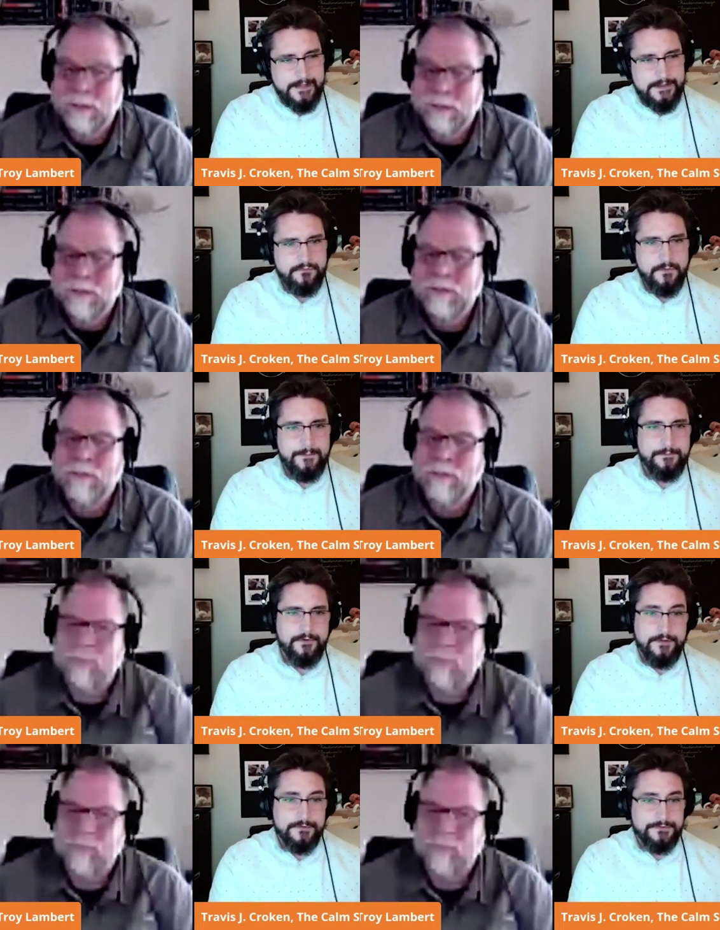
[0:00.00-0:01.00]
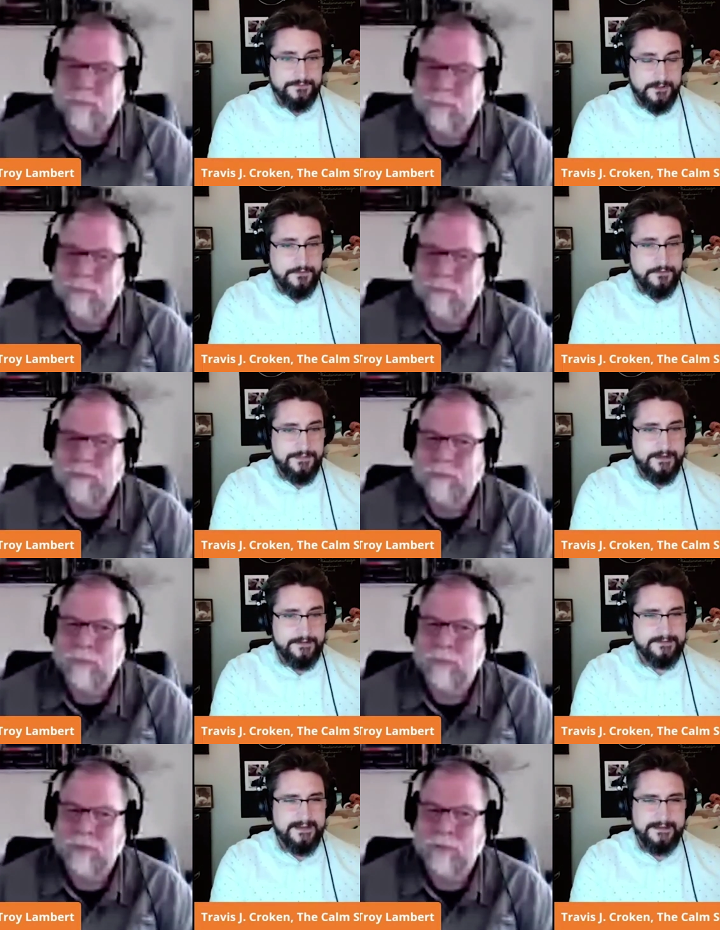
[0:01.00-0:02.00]
Speaker 1: can remember other other
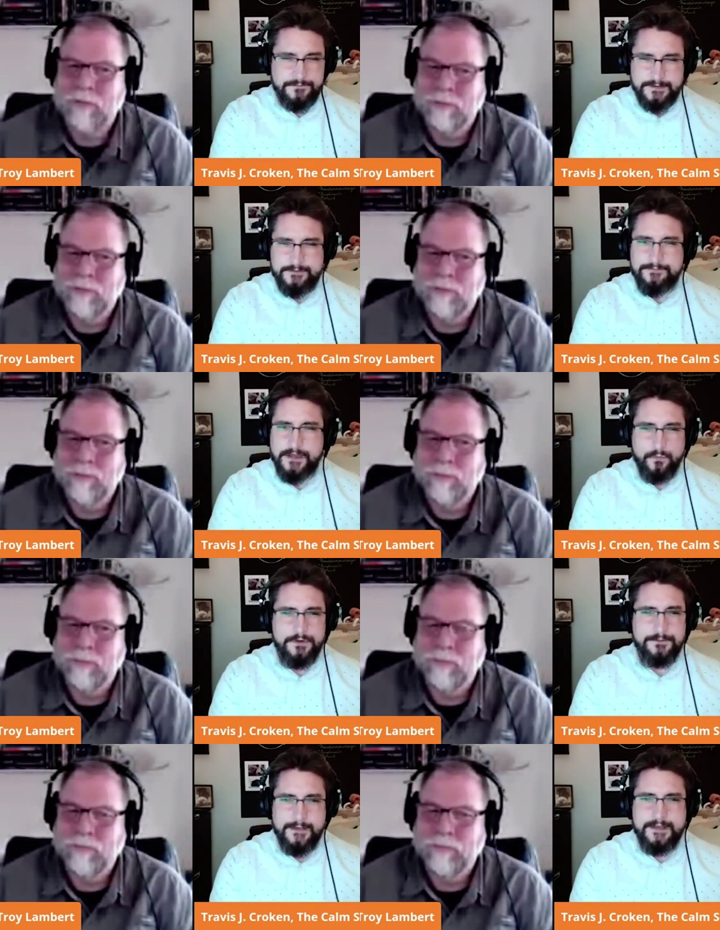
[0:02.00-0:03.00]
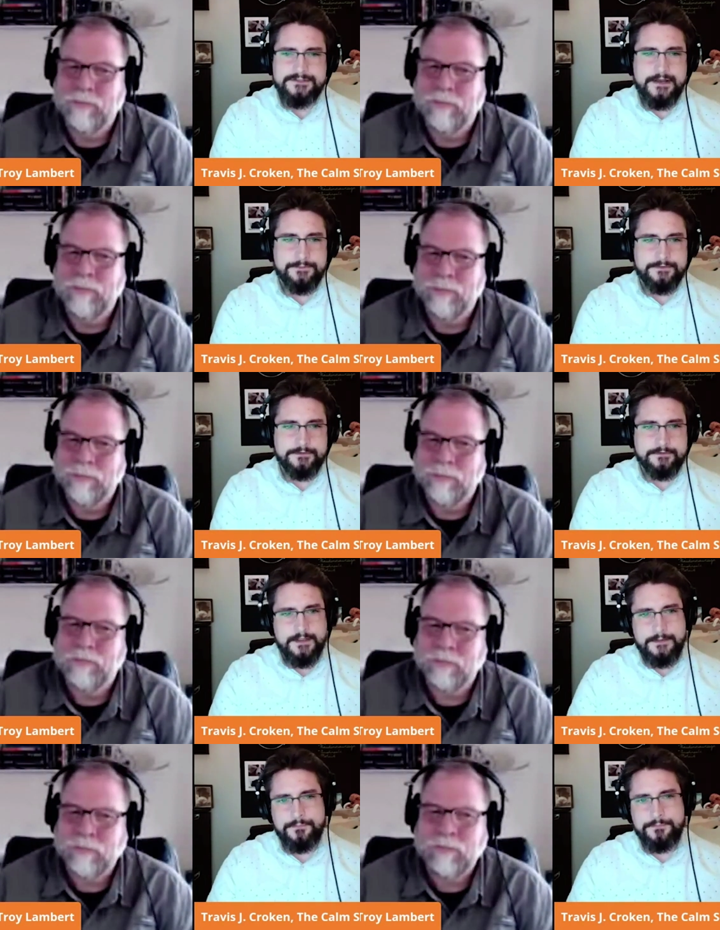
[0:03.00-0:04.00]
things and kind of forgive that one bad chapter
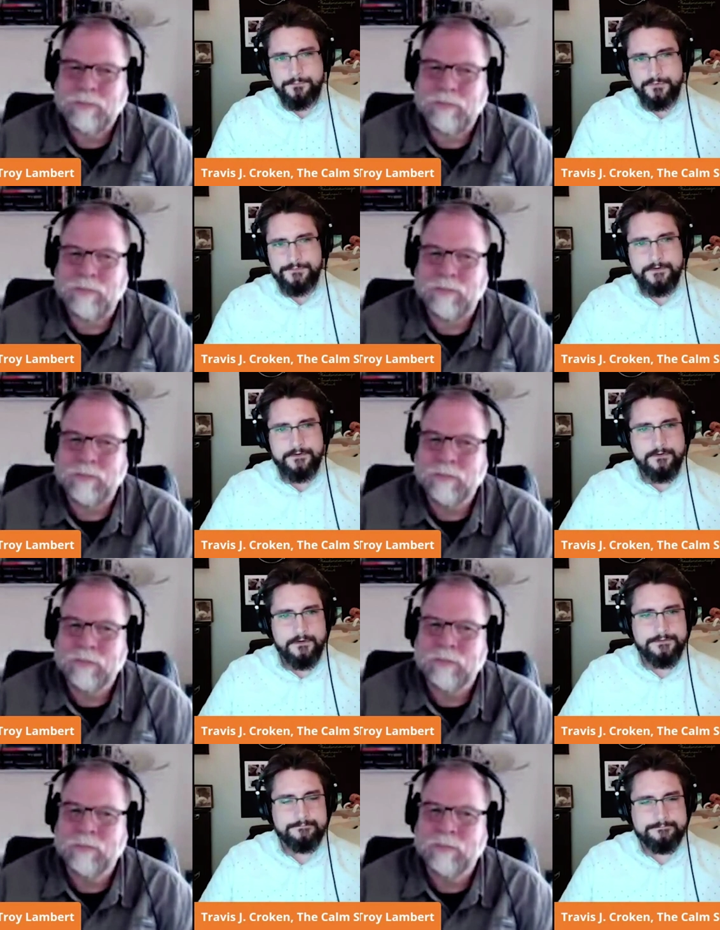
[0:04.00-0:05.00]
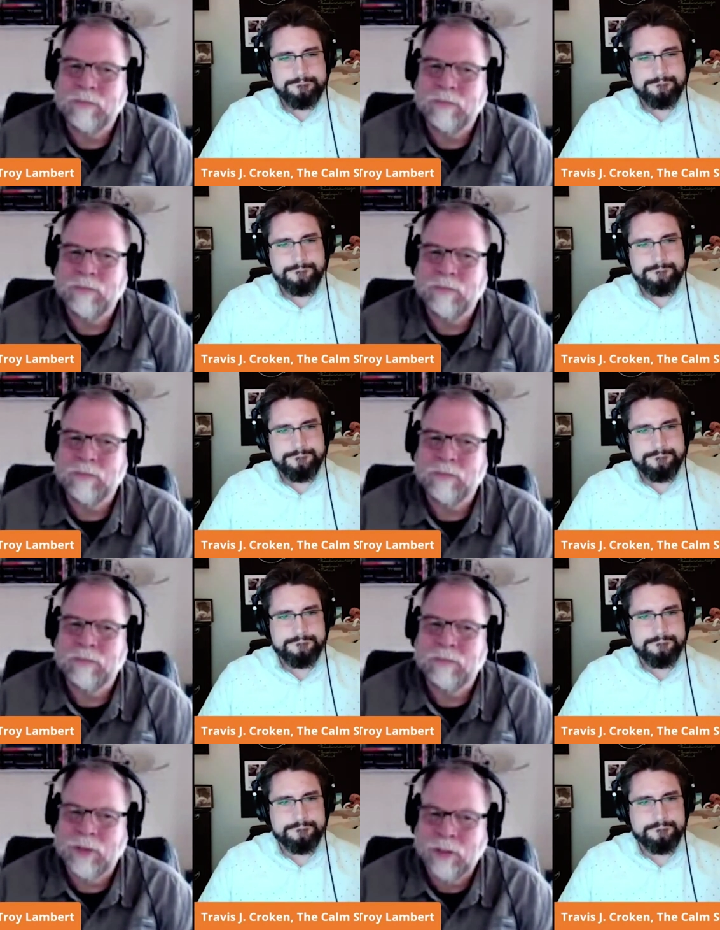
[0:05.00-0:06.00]
and persevere on.
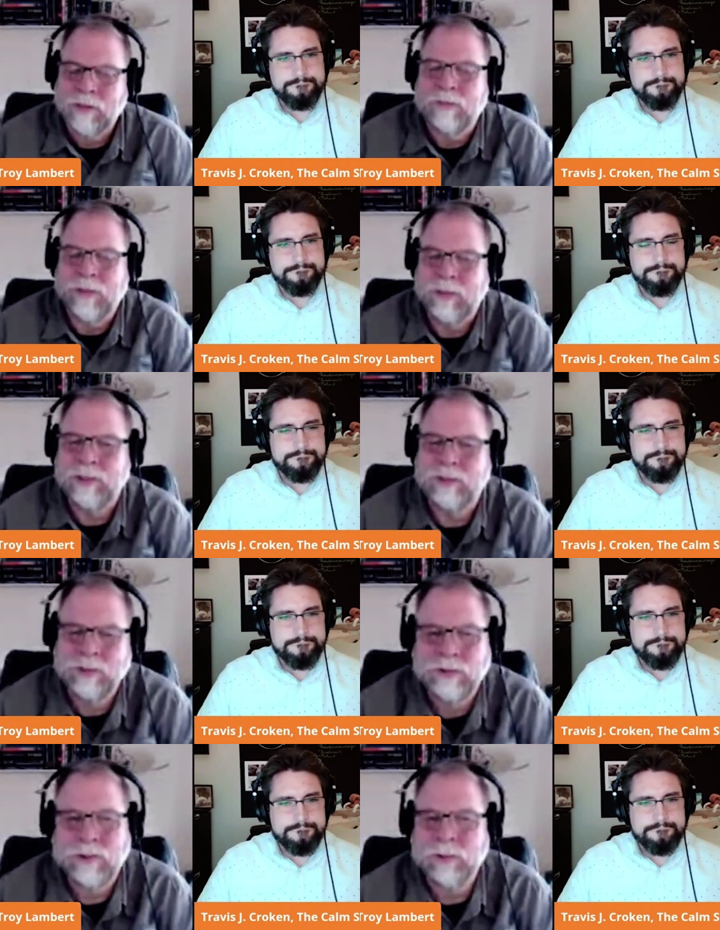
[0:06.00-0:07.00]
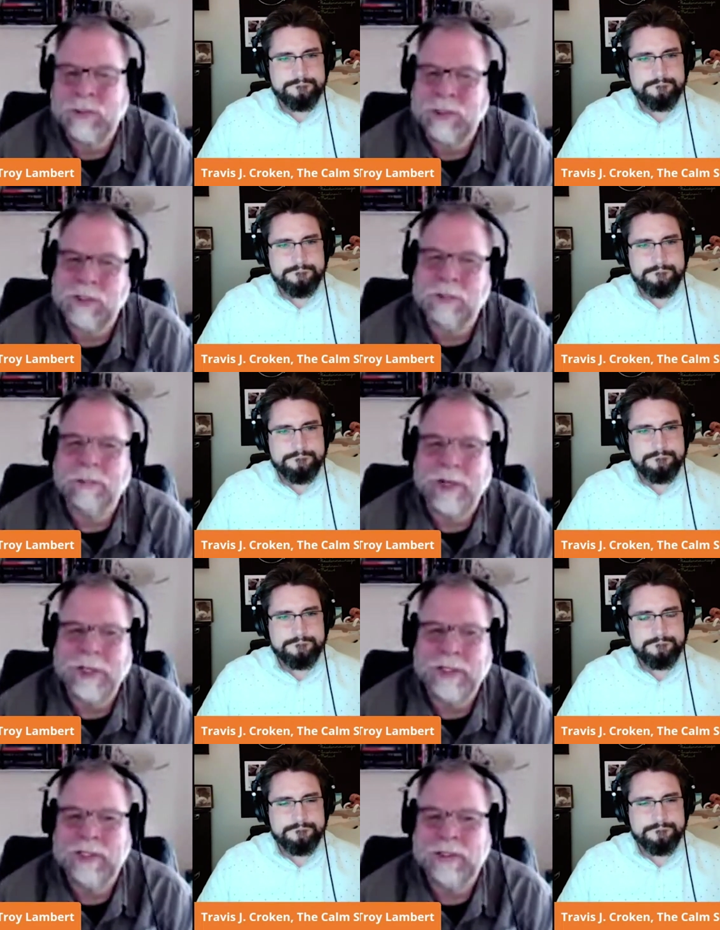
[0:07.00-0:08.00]
Speaker 2: Very true. So we could combine
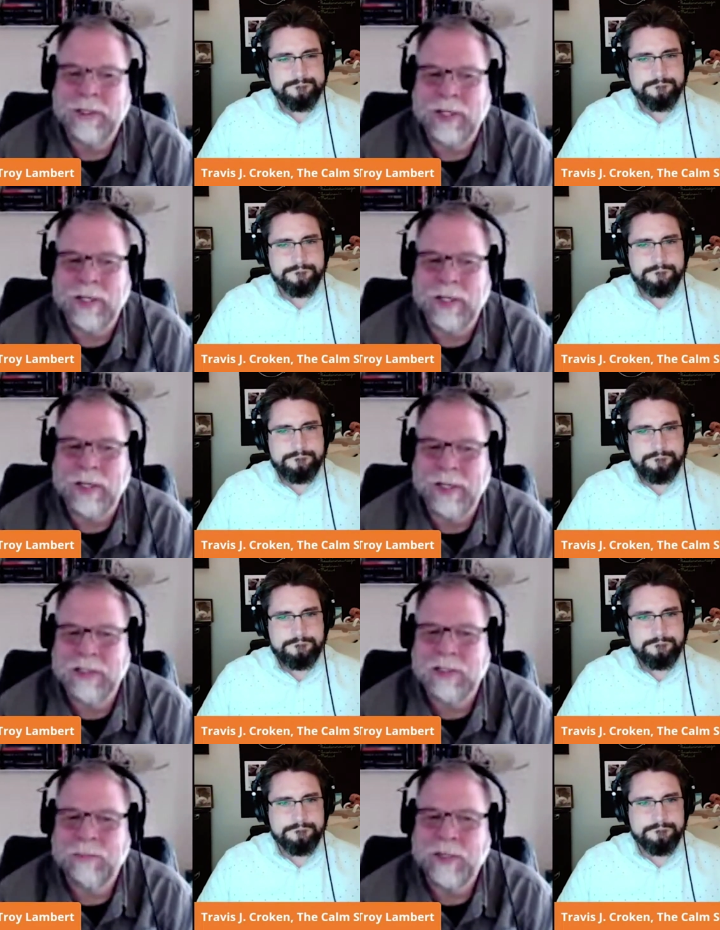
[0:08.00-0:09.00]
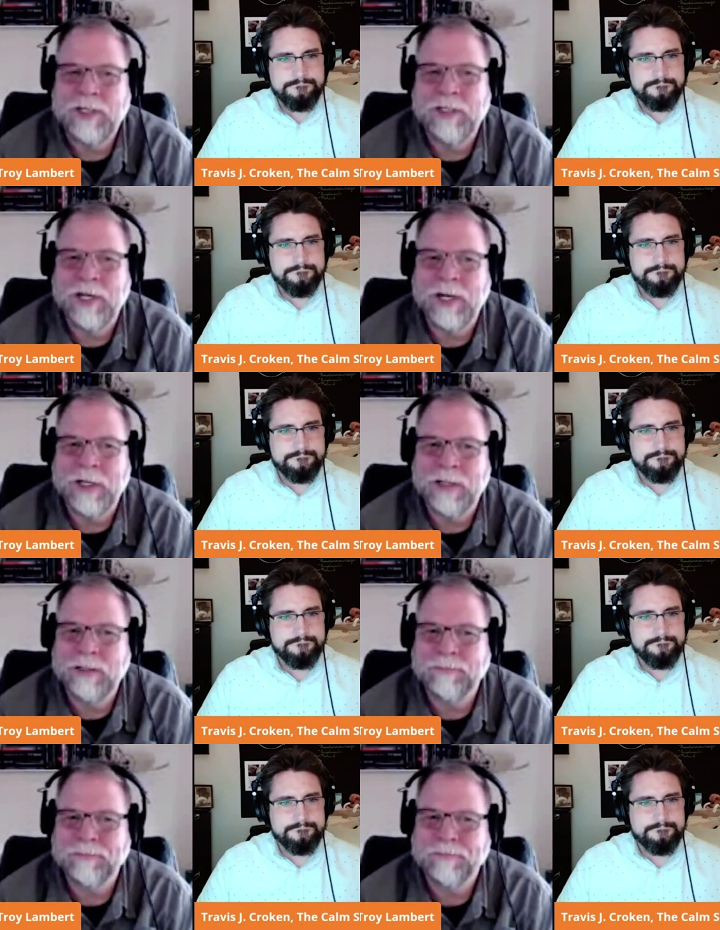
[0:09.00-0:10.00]
that to kind of like speed dating.
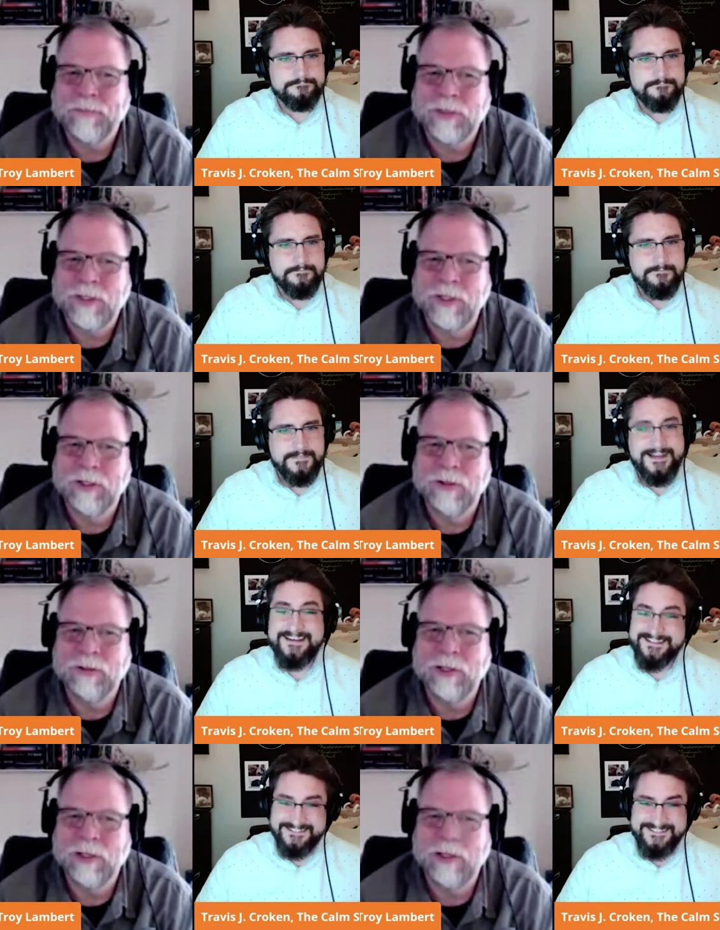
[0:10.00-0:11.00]
You know, A